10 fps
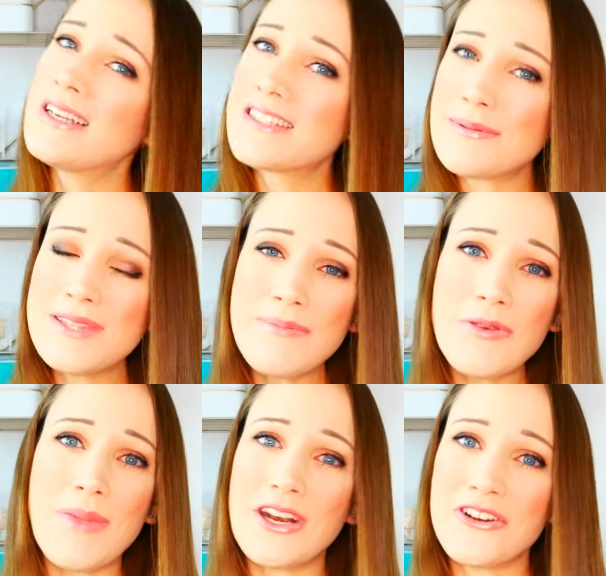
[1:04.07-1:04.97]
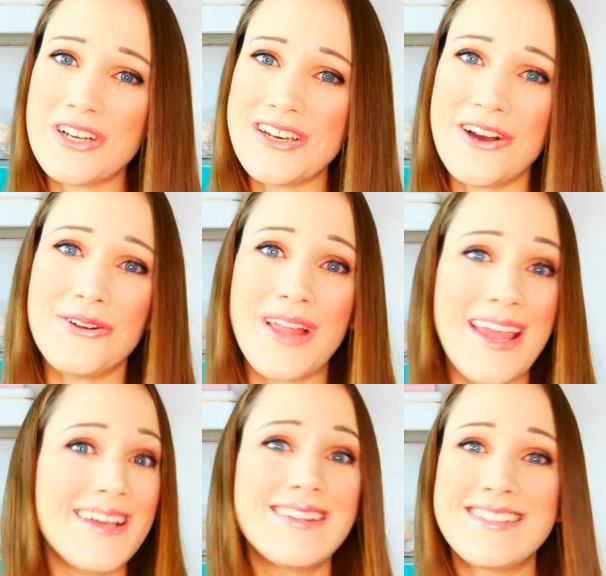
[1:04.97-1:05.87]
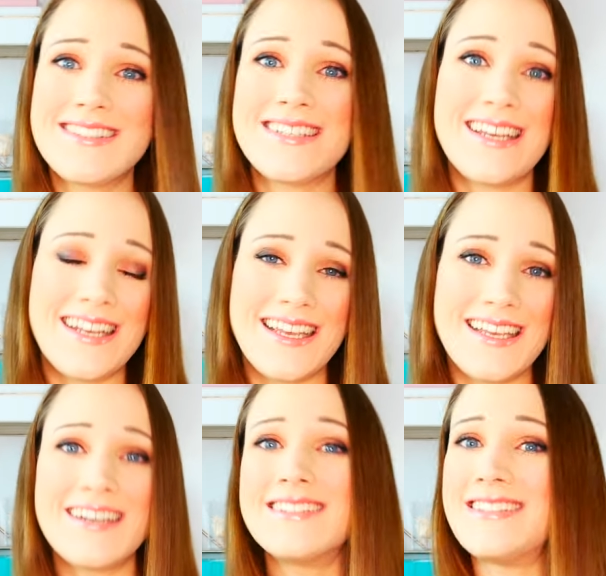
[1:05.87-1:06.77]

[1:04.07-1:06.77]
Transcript: Some of them you might already know, like the Skinny,